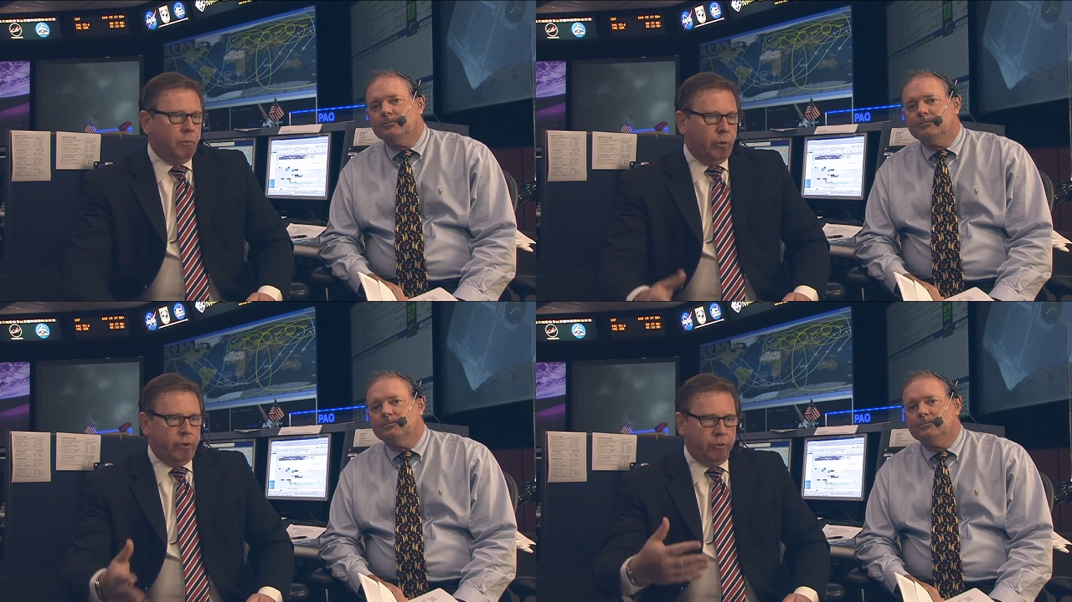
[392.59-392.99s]

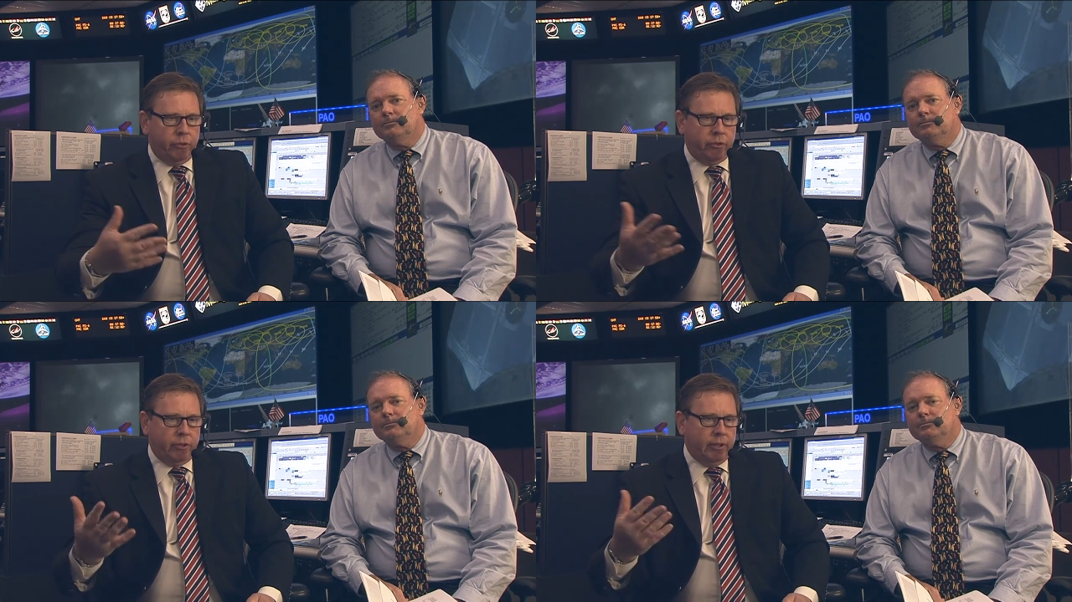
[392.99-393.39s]

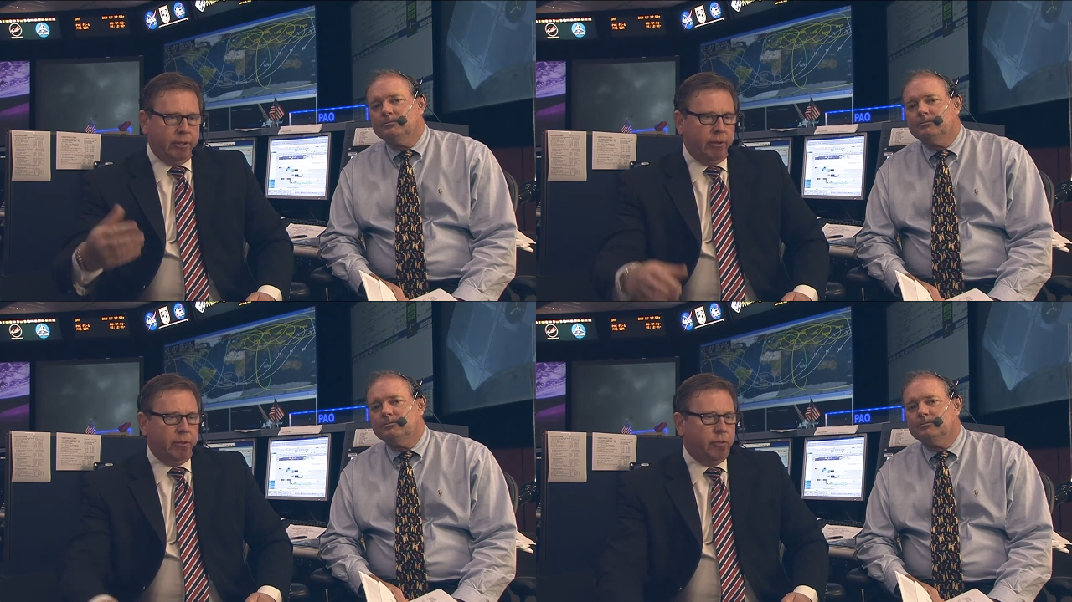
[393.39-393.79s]
Speaker 1: once
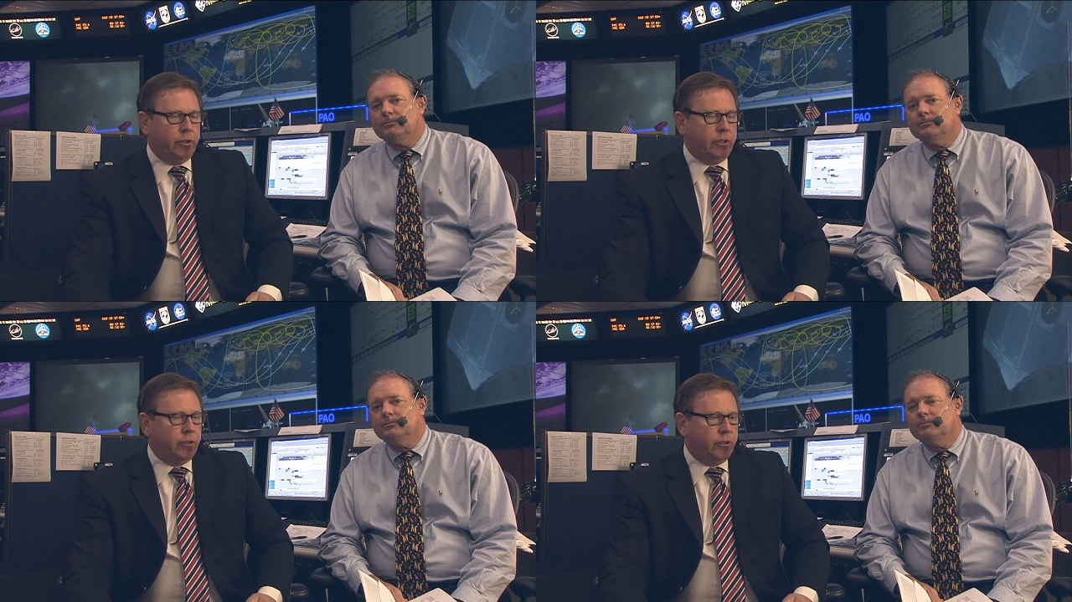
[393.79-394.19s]
uh, the
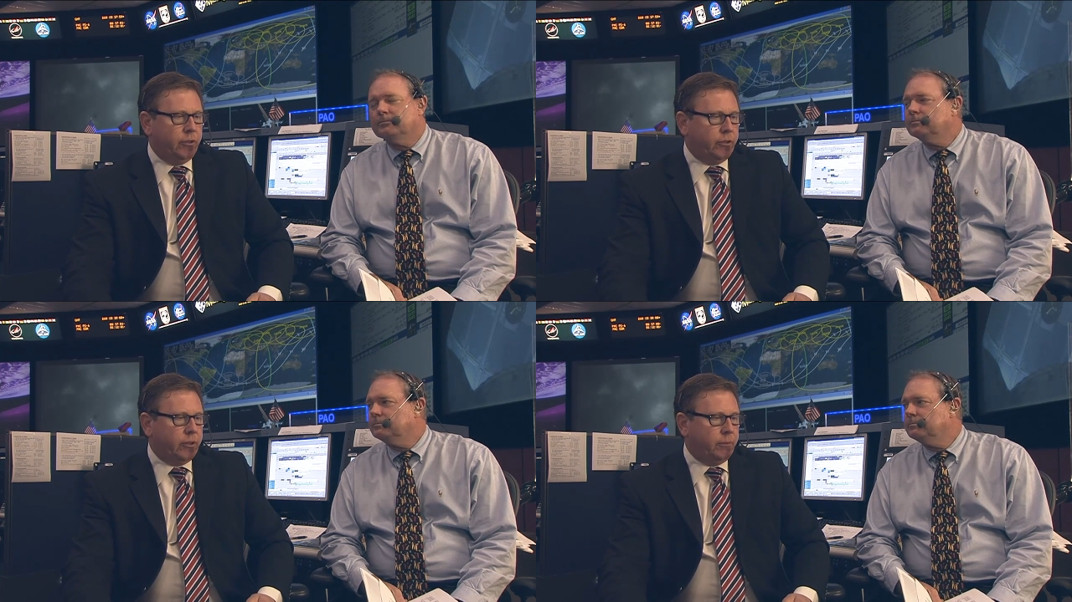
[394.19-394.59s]
Cygnus
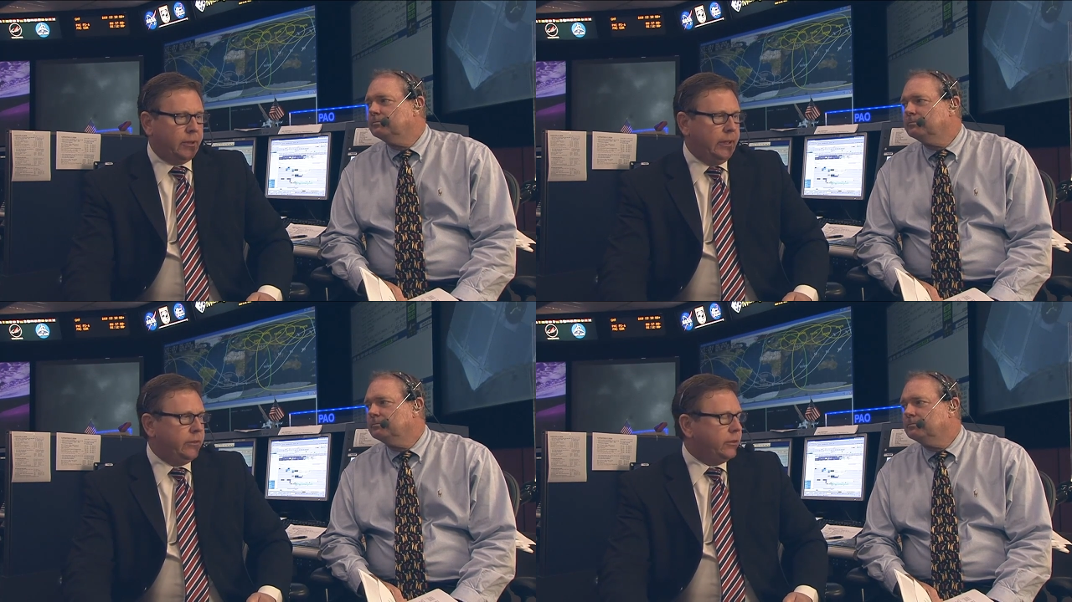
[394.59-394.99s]
is complete